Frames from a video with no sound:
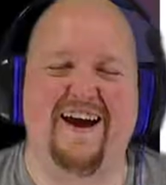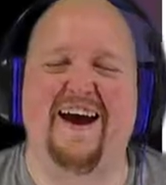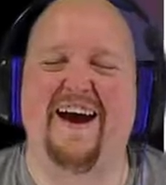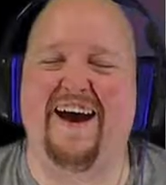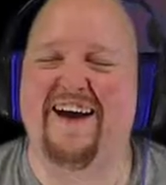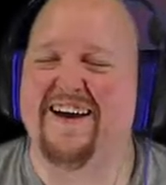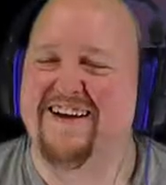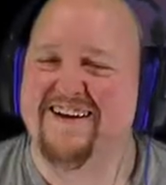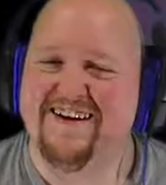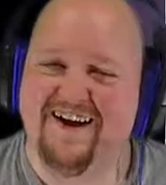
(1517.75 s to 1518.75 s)
oh,
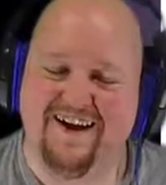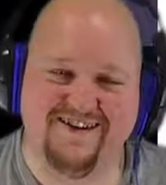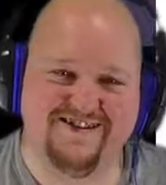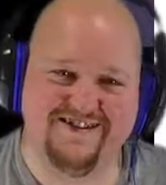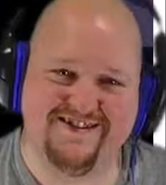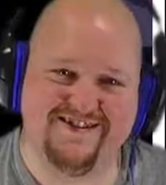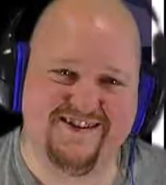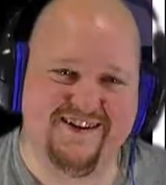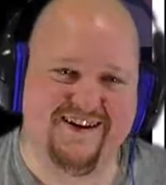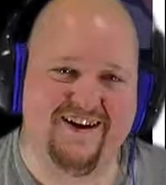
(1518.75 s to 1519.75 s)
jeez.
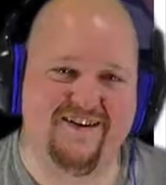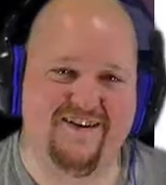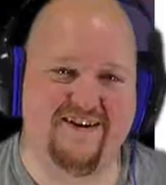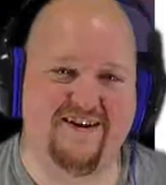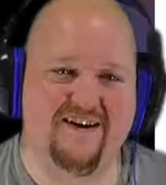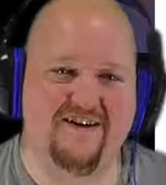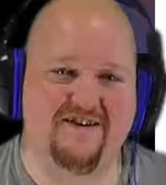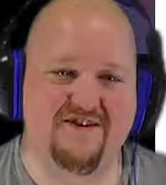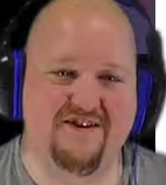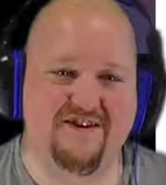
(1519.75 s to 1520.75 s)
Oh, I did not know
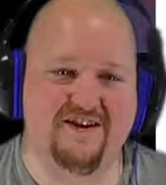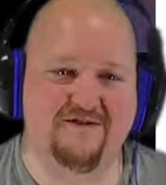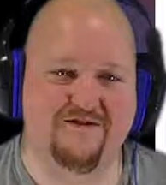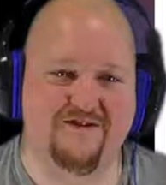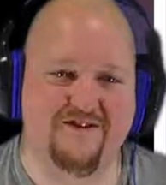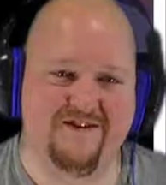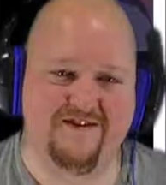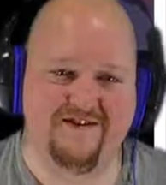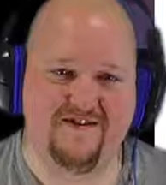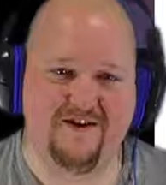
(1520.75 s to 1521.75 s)
you could yodel.
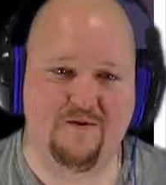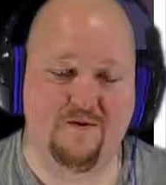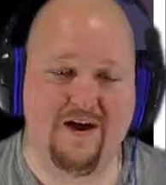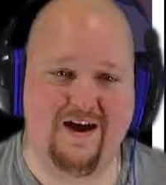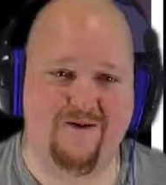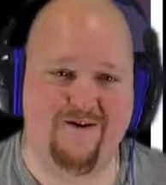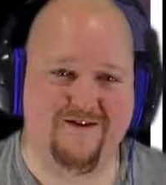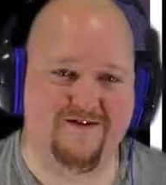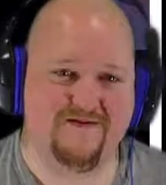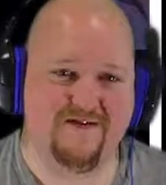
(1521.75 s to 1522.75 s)
Wow.
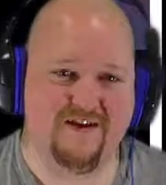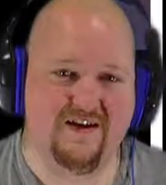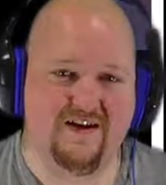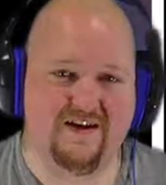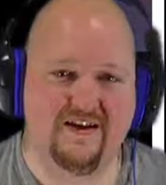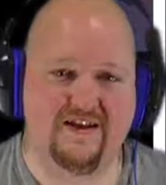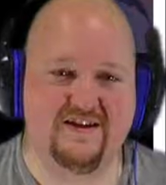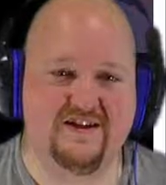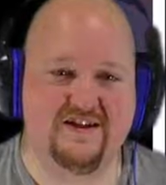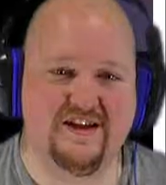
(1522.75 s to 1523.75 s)

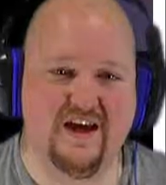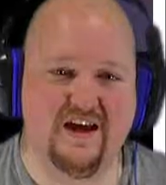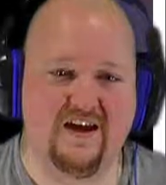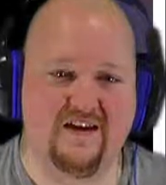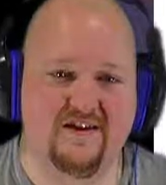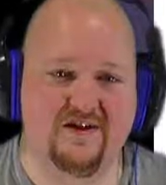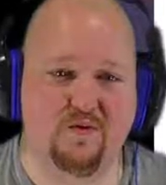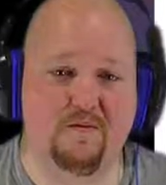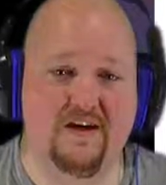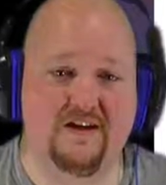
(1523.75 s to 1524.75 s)
Needless to say, this
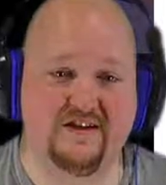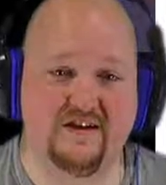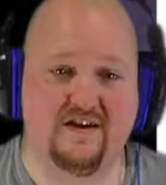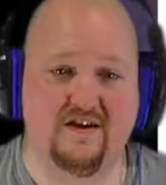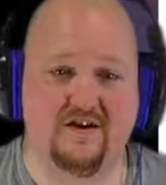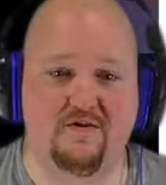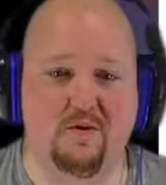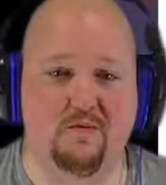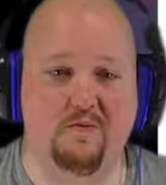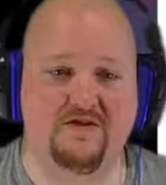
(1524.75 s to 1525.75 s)
woman has, or er, a
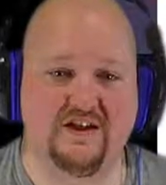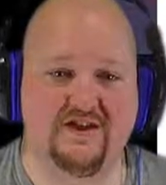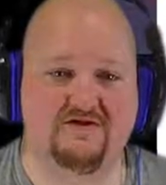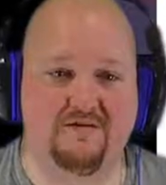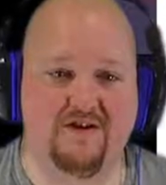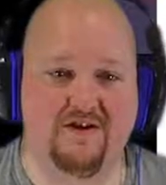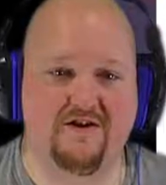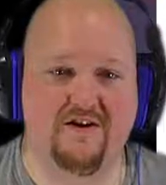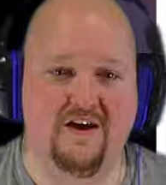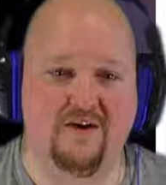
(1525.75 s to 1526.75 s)
woman was extremely
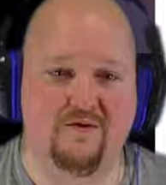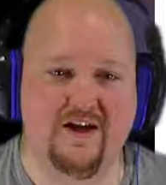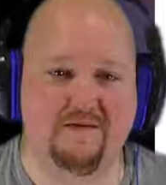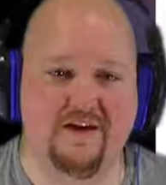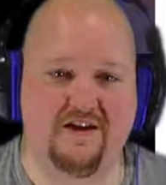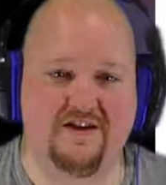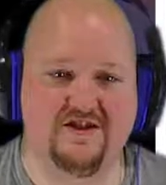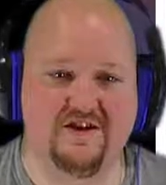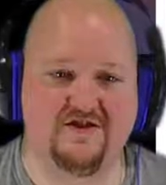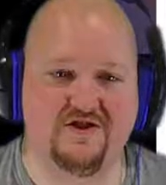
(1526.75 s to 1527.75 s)
good. We kept telling each
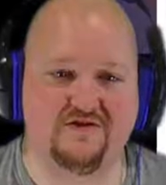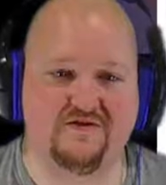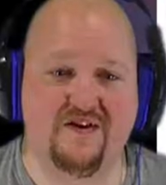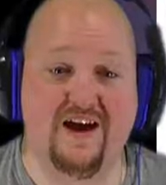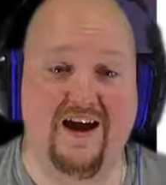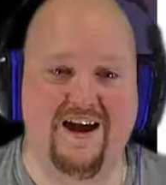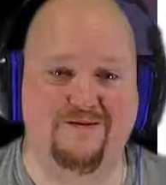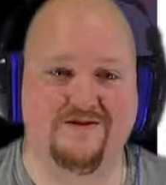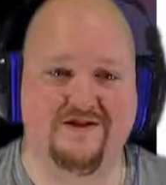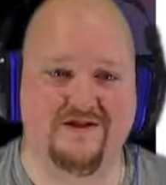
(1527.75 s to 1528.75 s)
other jokes for
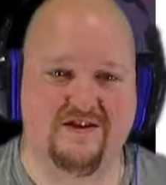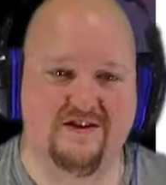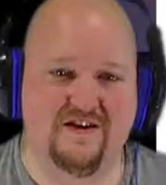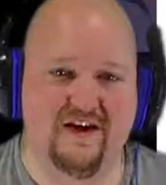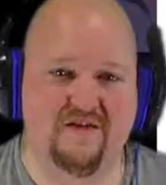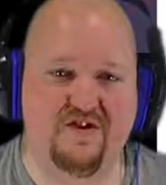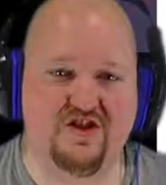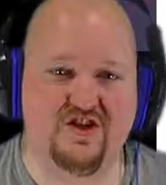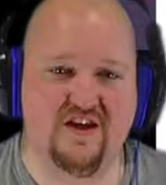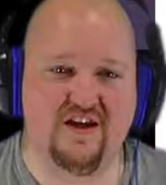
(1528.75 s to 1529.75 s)
hours.
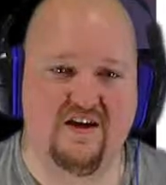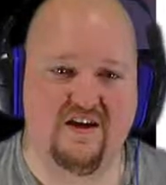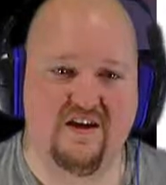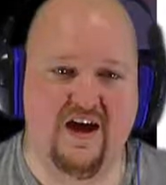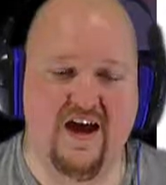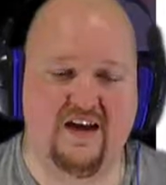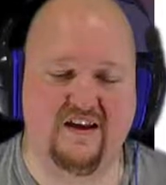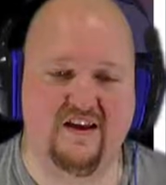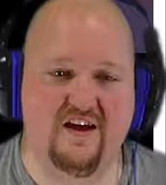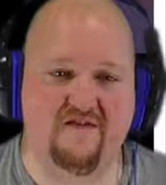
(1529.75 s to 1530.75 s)
Eventually, I had to
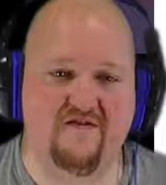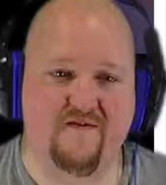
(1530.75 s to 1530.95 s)
leave.